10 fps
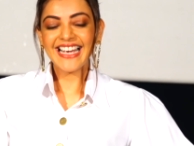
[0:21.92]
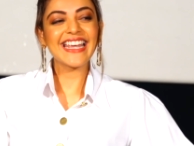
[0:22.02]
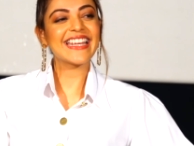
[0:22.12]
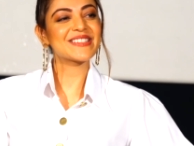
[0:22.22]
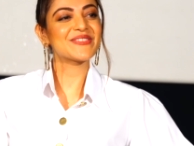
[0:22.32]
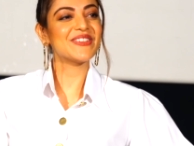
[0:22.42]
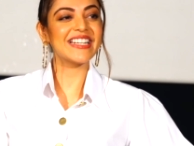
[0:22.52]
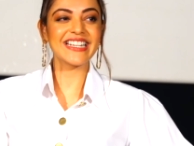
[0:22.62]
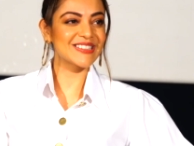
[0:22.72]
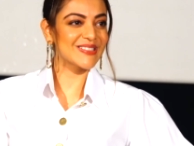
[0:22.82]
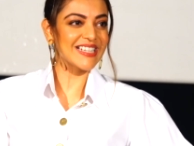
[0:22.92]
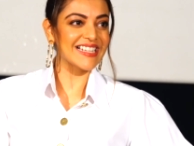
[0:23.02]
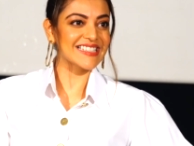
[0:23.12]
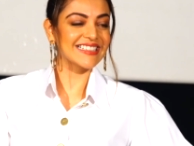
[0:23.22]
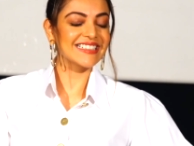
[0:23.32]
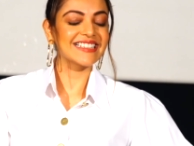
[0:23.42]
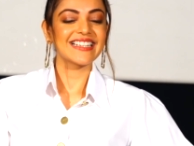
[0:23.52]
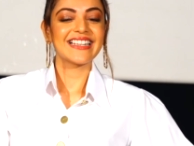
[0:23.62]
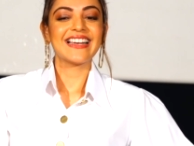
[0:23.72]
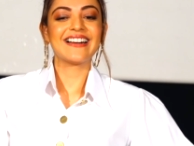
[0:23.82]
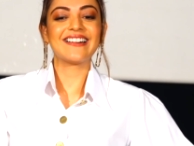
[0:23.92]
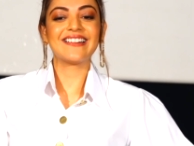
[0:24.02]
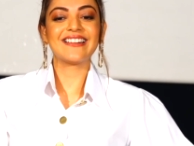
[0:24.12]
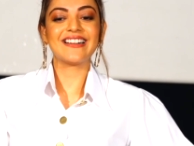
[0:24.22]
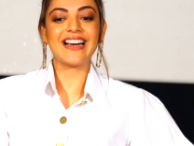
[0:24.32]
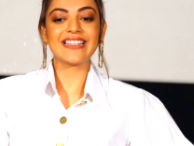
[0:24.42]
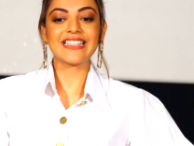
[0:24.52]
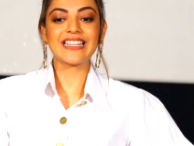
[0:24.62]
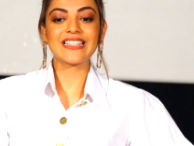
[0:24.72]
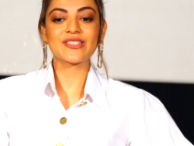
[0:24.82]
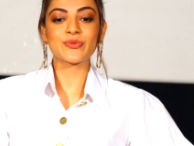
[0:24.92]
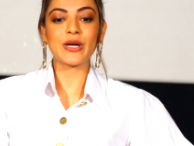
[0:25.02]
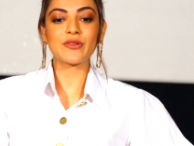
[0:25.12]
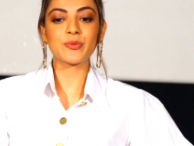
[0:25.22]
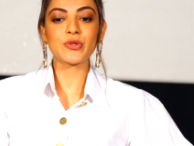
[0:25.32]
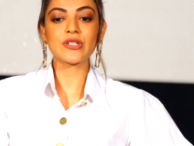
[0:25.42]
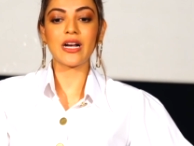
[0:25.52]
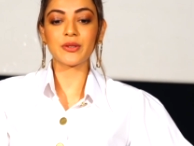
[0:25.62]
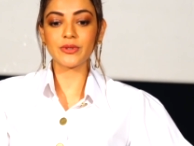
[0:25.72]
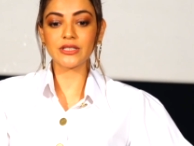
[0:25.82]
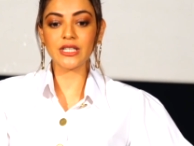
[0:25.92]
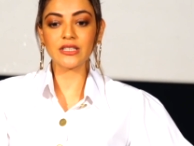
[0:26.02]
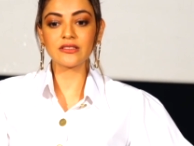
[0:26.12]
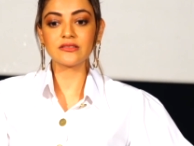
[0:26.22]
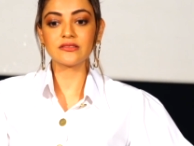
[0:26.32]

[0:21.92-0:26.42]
He's very enthusiastic. Uh, I think he's one of the most hardworking